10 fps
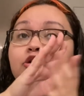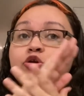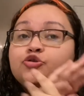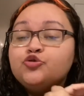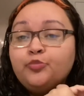
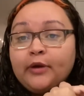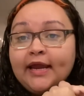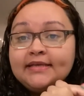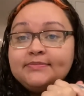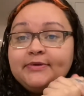to
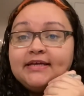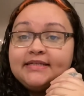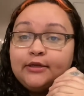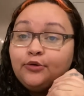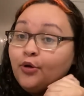Bryce, because
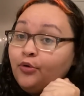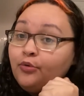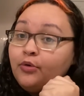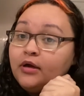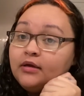he
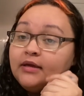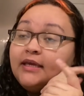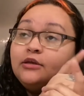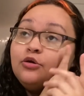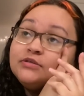
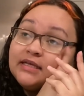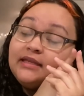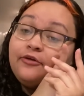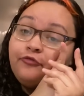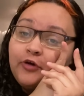knows that
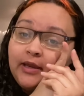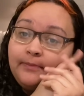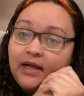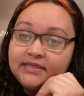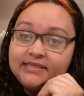they framed
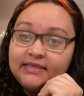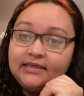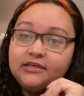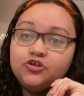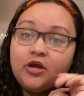Monty,
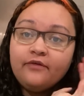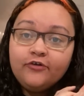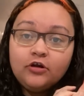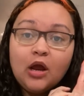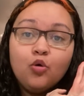and he's trying to
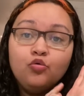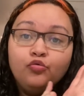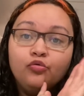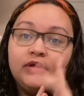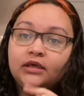figure out
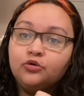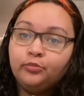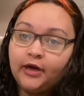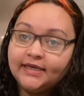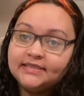who killed
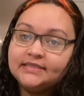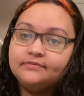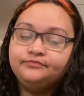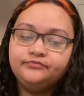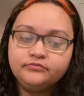Bryce.
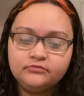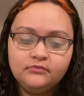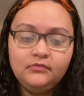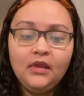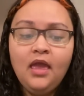
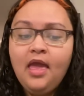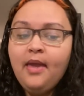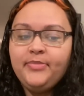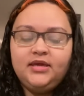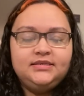
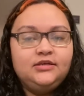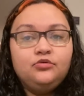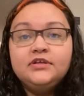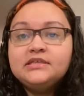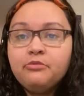Because he
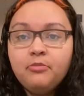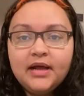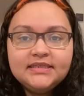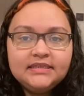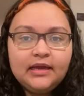only slept with
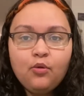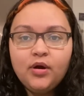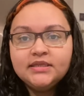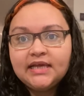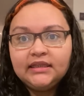Monty like
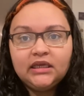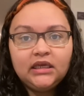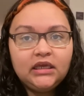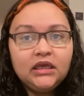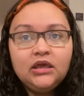once, I
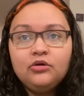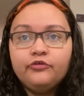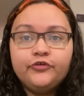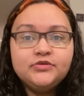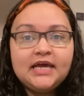think, a
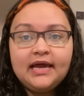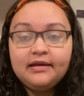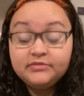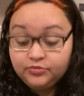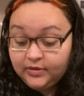few
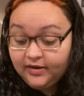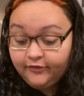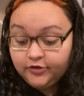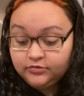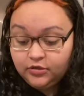times,
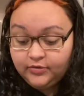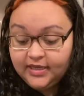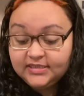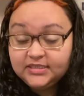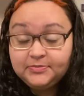whatever. They don't get
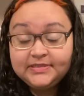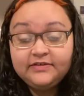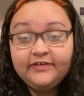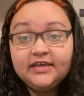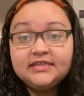into
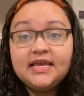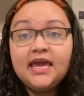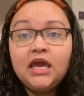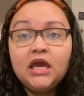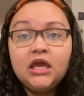specifics.
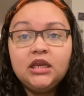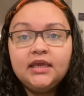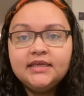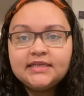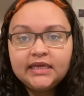And
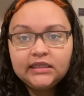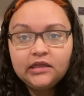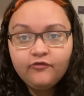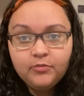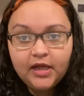he's like in
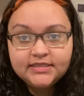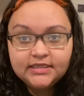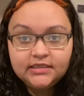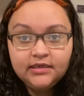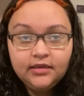love with Monty.